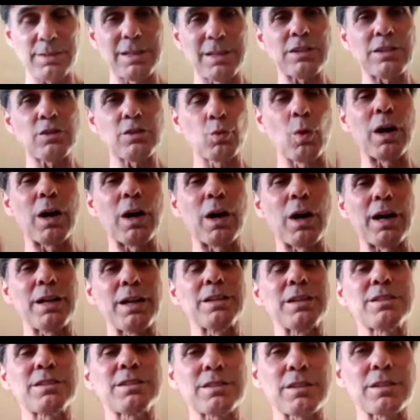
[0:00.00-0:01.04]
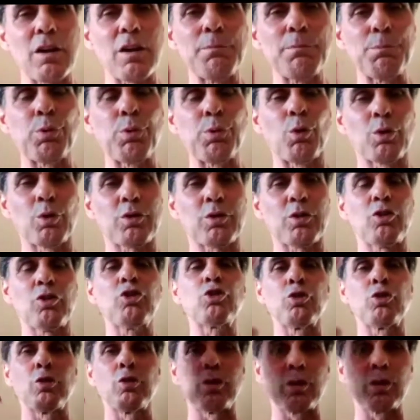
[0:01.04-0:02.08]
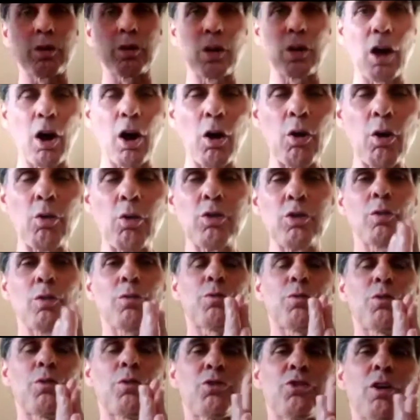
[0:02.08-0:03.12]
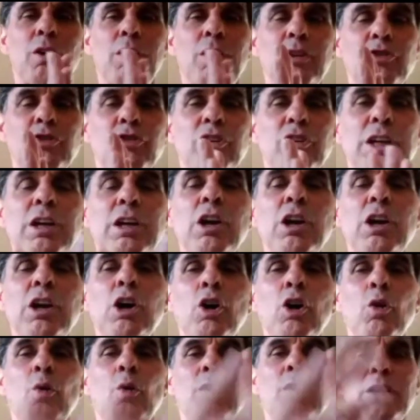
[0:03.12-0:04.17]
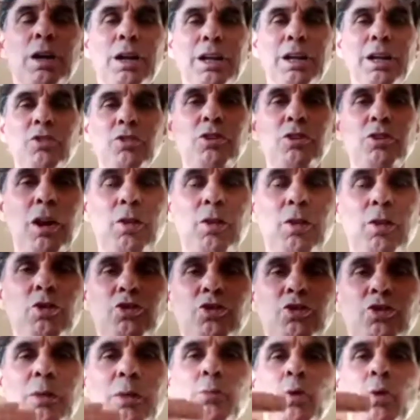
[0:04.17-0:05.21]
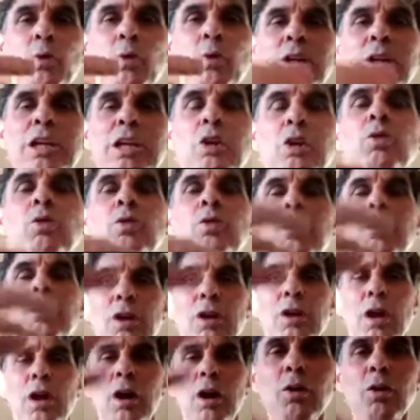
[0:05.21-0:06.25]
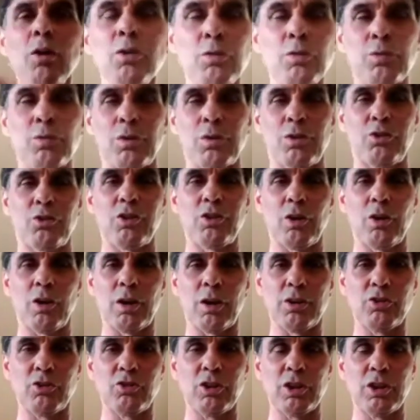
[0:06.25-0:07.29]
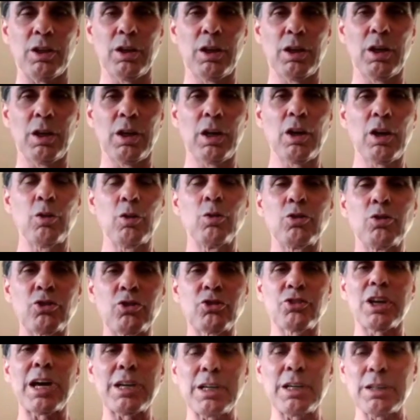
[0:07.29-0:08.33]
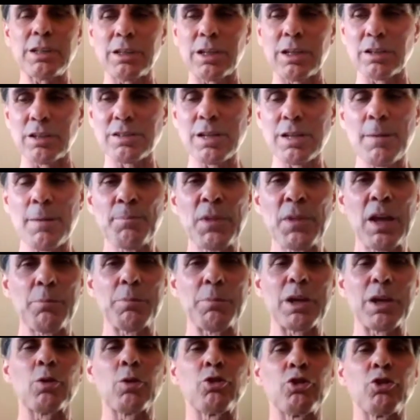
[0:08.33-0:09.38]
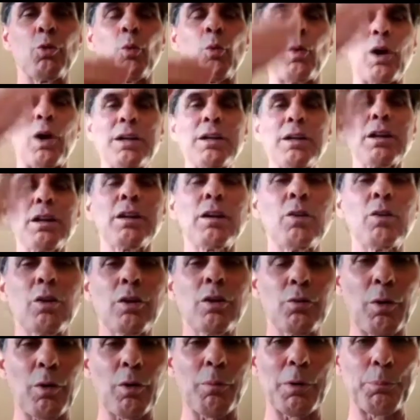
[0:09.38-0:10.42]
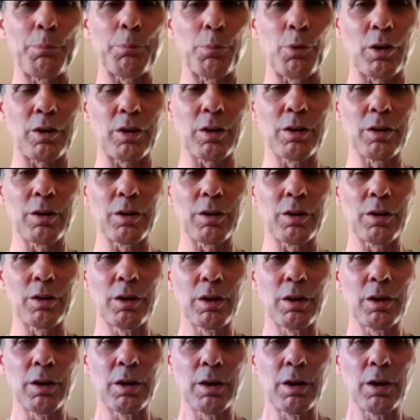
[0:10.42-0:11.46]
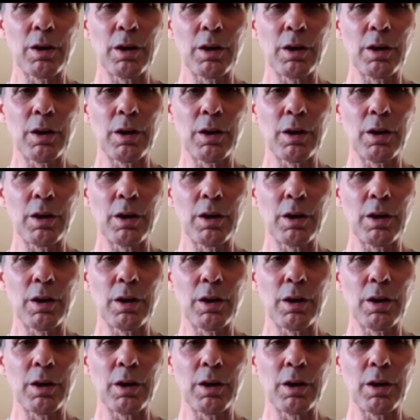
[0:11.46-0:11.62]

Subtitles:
That's why it's so important to know your physiology, or at least go to somebody who knows physiology, who studied this, because one can learn from a book.